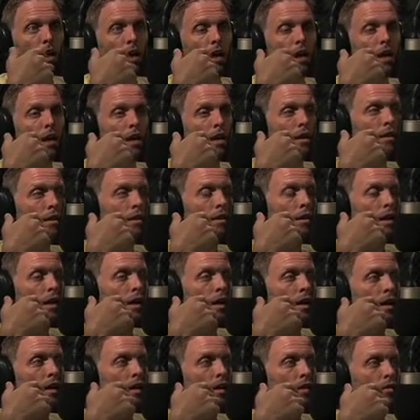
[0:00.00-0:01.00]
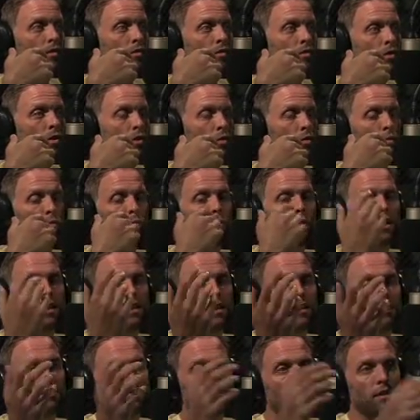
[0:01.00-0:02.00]
And so what
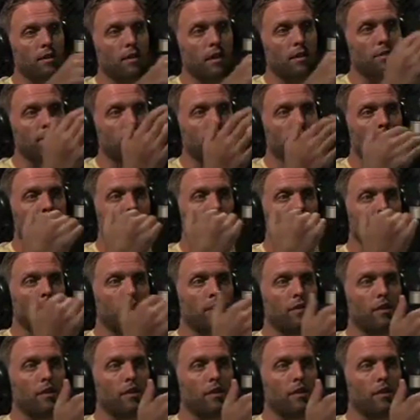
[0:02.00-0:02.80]
it is that they found out that